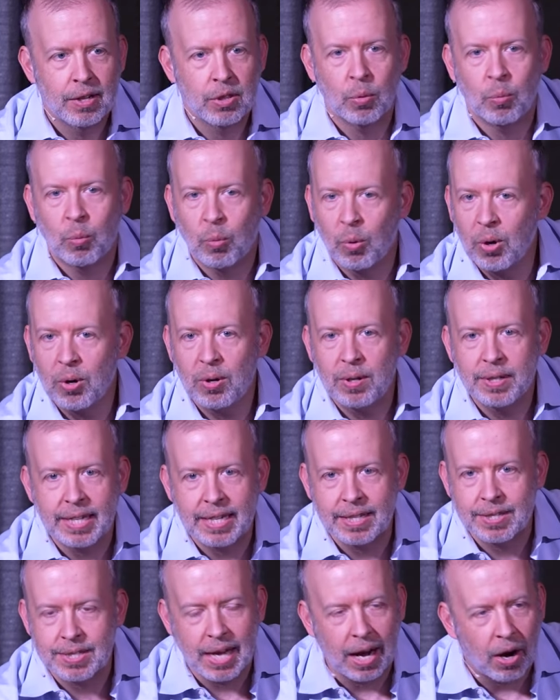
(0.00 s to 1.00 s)
The world
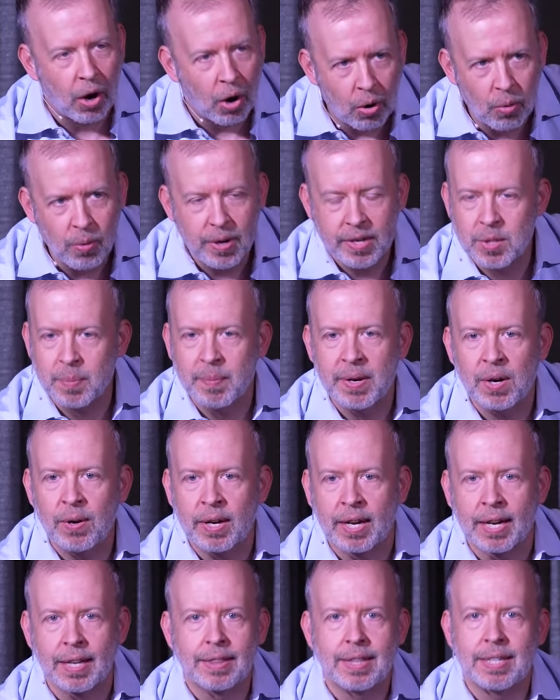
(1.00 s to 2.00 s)
is always
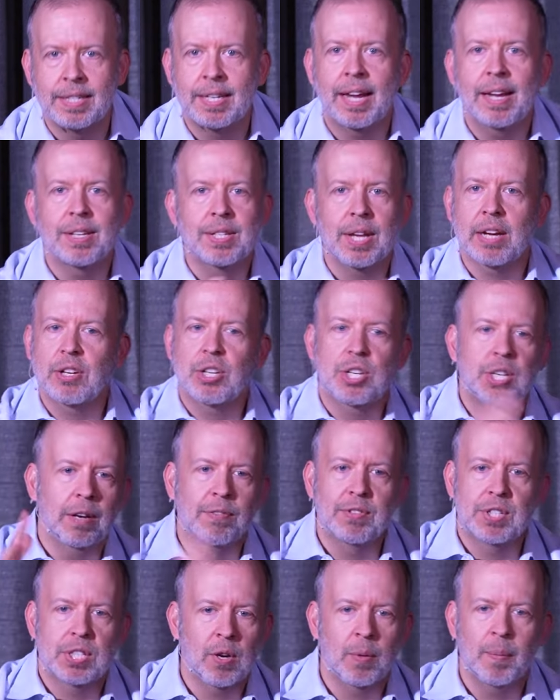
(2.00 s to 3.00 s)
mirroring it. The days I
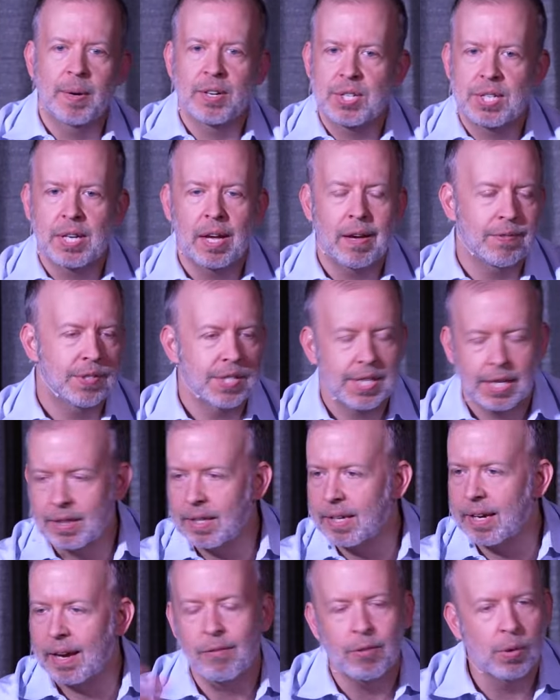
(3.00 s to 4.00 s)
shift so much stuff,
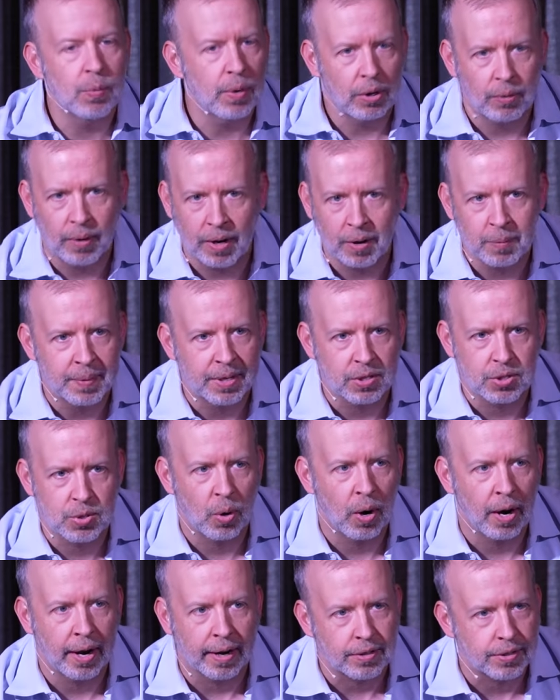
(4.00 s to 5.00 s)
suddenly everyone around me is
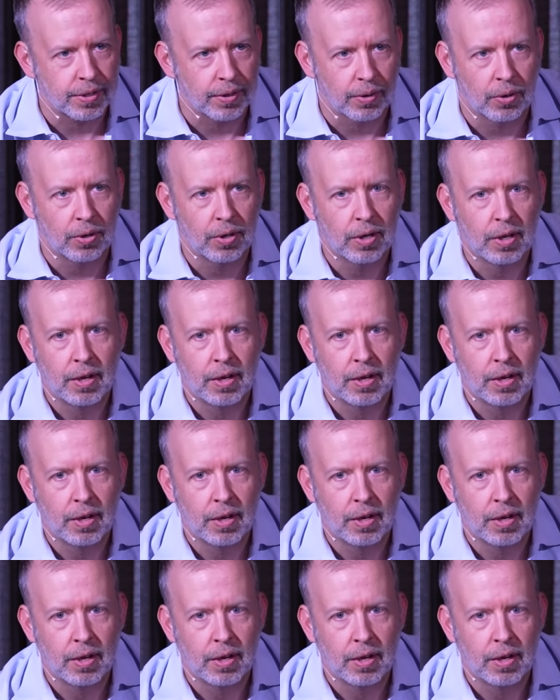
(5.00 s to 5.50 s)
crying too.